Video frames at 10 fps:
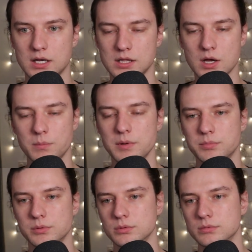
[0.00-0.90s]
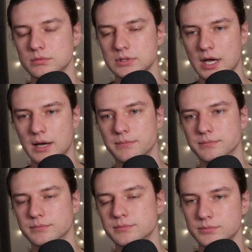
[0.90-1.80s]
A lot of people
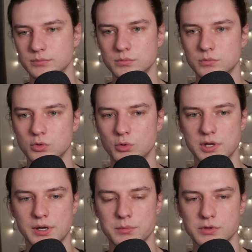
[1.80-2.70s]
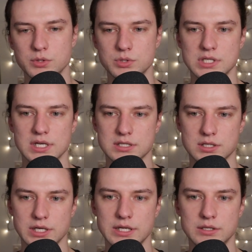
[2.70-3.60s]
who become enthusiasts
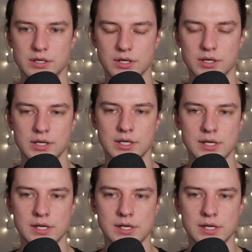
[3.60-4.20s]
are either